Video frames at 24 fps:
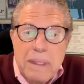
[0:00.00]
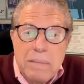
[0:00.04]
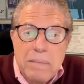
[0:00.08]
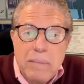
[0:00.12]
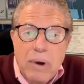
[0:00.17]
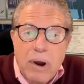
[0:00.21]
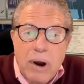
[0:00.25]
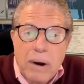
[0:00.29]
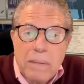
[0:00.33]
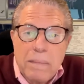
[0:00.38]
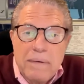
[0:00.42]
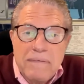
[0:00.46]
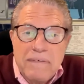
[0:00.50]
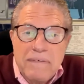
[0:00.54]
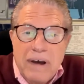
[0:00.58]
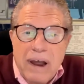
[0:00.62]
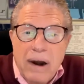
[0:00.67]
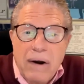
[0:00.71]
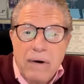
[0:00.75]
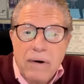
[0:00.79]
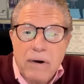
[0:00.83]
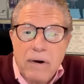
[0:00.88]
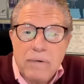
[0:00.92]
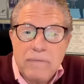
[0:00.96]
Mark
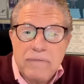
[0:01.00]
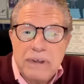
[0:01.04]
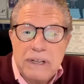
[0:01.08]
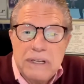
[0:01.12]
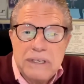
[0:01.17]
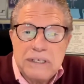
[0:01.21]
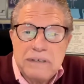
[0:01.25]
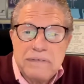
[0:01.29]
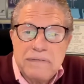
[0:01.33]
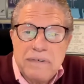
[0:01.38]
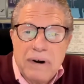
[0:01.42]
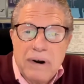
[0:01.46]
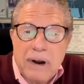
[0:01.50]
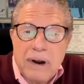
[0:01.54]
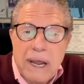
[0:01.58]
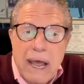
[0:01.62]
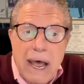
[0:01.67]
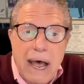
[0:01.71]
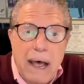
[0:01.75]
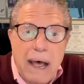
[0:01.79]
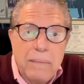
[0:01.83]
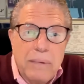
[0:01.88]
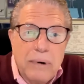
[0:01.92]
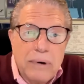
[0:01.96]
Bavaro, Vince
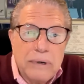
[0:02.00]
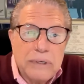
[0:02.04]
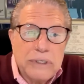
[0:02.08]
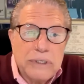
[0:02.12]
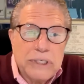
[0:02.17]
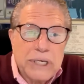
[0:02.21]
Ferragamo,